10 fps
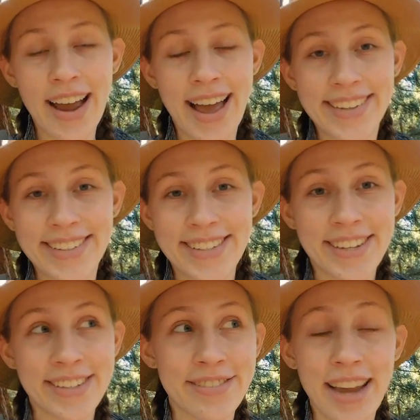And
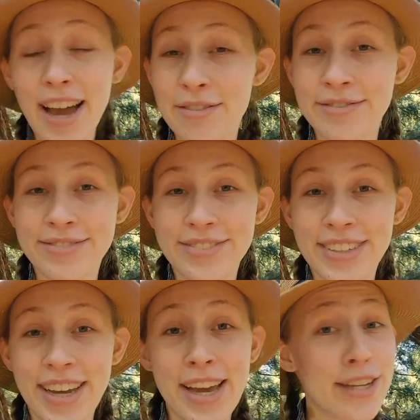yeah,
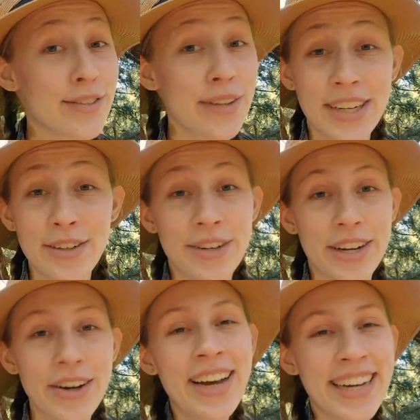it's really good for you.